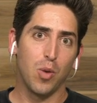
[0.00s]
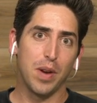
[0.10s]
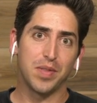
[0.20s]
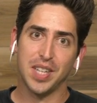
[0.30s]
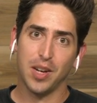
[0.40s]

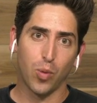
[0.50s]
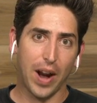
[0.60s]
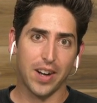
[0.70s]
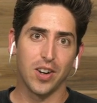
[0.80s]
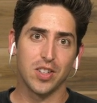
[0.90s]
We've seen
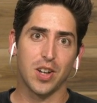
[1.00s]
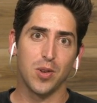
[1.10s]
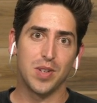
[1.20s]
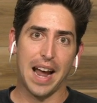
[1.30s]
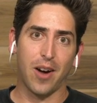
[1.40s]
records go
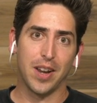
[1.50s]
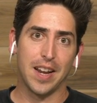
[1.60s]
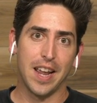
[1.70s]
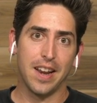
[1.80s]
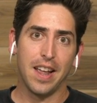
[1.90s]
down
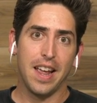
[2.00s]
in it.